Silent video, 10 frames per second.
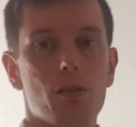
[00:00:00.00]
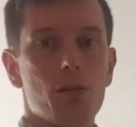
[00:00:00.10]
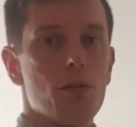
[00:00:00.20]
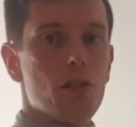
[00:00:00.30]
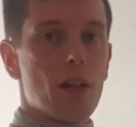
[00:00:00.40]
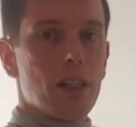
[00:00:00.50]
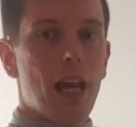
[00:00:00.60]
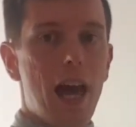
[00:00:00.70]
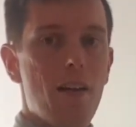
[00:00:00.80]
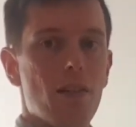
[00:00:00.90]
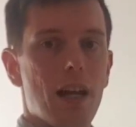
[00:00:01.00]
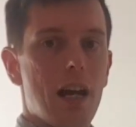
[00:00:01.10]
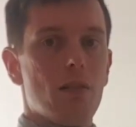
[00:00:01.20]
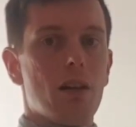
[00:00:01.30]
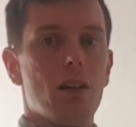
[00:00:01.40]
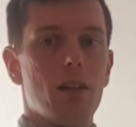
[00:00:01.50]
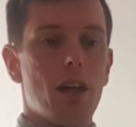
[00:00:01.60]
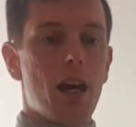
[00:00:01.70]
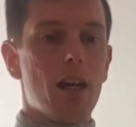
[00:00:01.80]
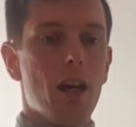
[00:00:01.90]
stretching every hour out of the
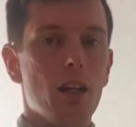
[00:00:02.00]
day,